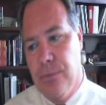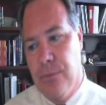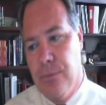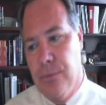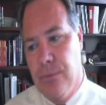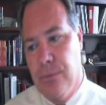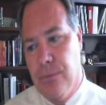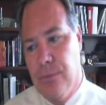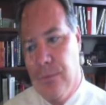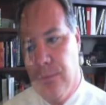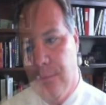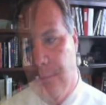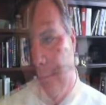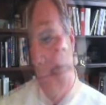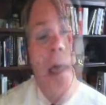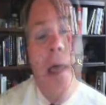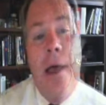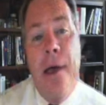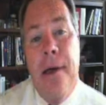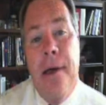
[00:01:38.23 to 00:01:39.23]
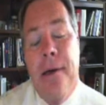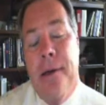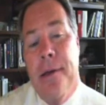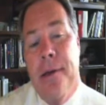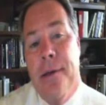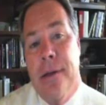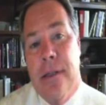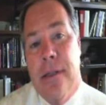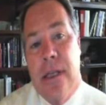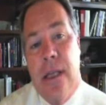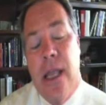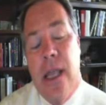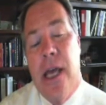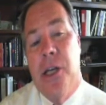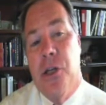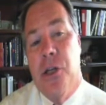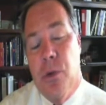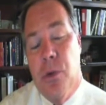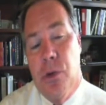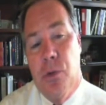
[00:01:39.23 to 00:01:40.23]
Patient uh,
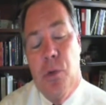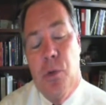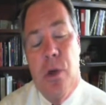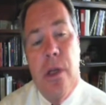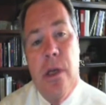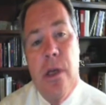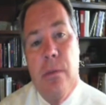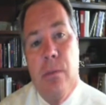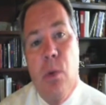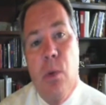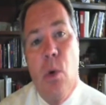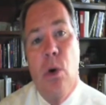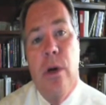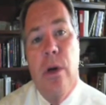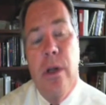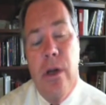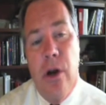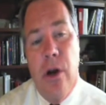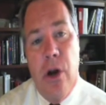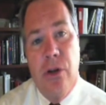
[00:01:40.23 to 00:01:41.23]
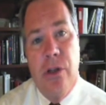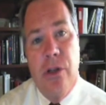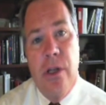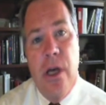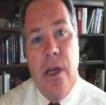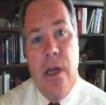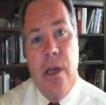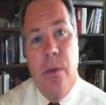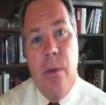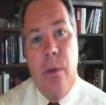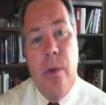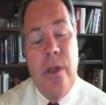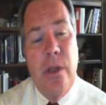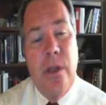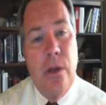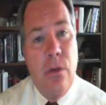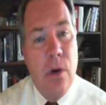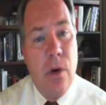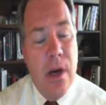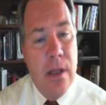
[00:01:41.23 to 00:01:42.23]
selection was really important in our study. We went
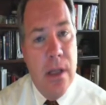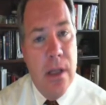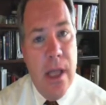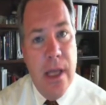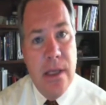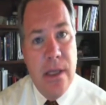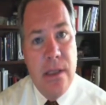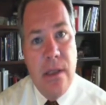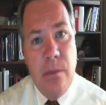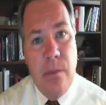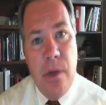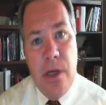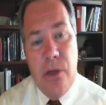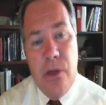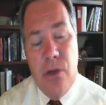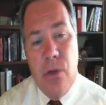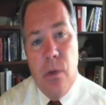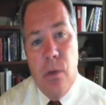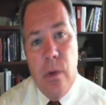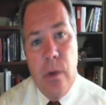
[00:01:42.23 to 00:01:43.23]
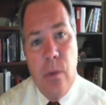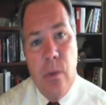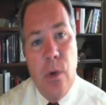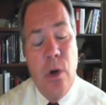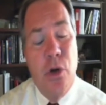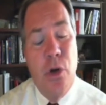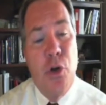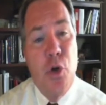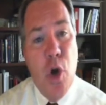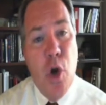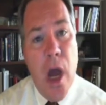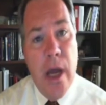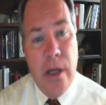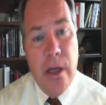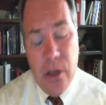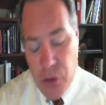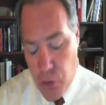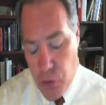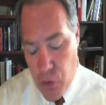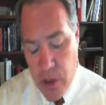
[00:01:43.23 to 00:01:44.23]
to great lengths to make sure we weren't
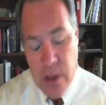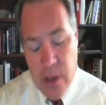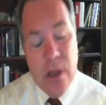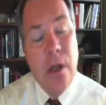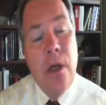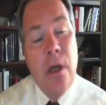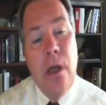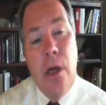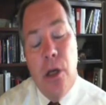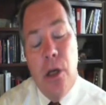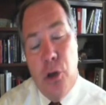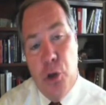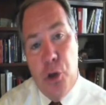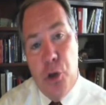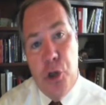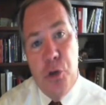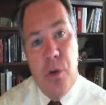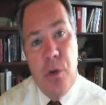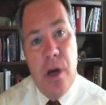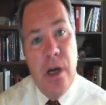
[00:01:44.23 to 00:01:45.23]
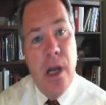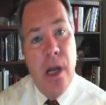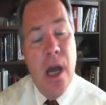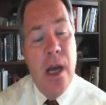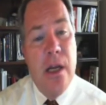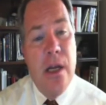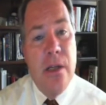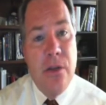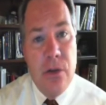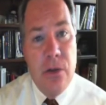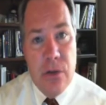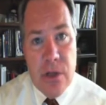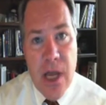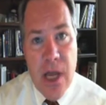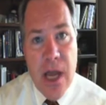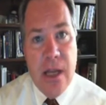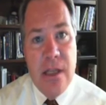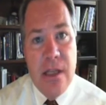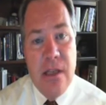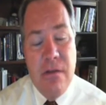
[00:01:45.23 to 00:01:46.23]
trying to treat allergic rhinitis or
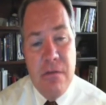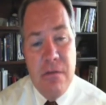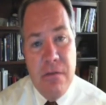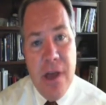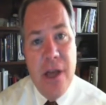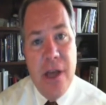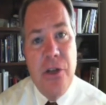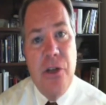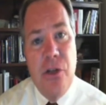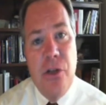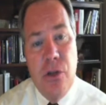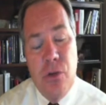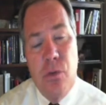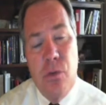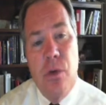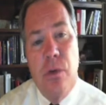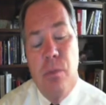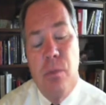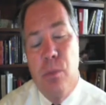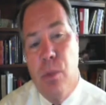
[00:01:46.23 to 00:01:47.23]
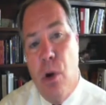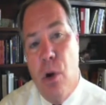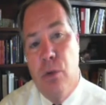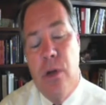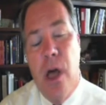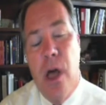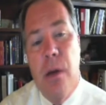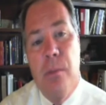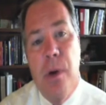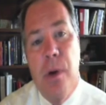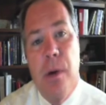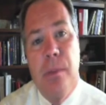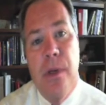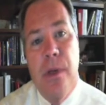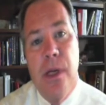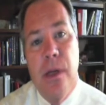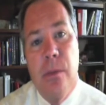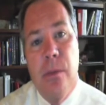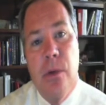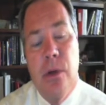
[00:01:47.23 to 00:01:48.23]
sinus infections with proton pump
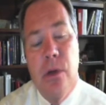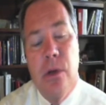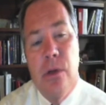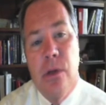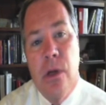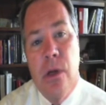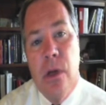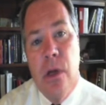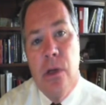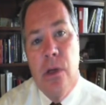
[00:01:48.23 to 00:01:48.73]
inhibitors.